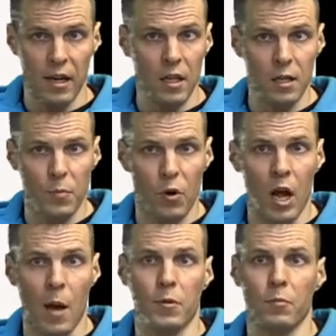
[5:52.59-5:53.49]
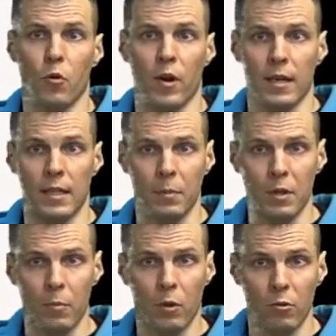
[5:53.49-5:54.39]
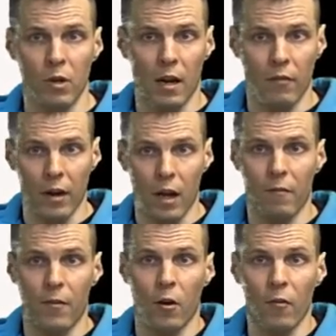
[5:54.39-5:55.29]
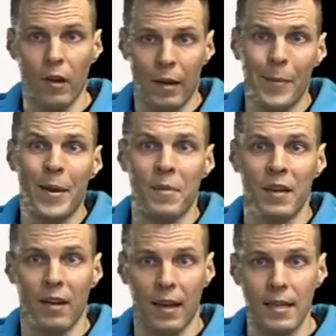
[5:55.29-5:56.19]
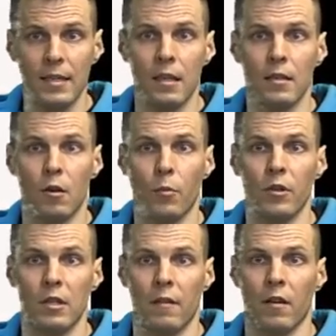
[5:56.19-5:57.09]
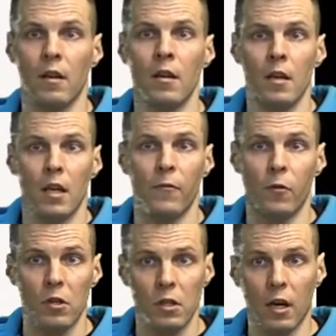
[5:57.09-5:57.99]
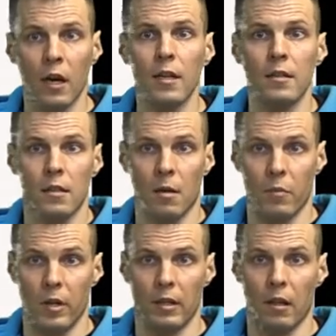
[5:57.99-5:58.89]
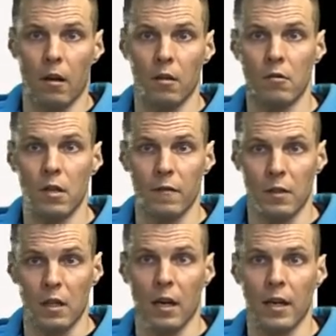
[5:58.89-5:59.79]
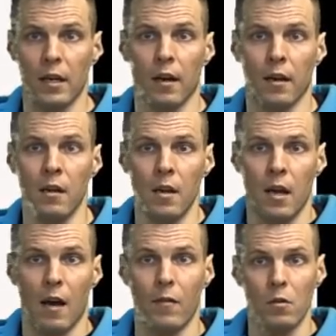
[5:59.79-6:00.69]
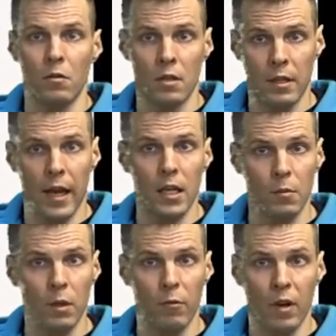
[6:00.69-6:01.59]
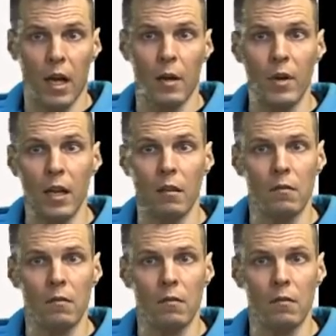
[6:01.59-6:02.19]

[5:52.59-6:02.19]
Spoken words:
it's perhaps more acceptable to have an alpha of maybe even less than 0.7. If you're studying something that others have studied and have used scales with reliability of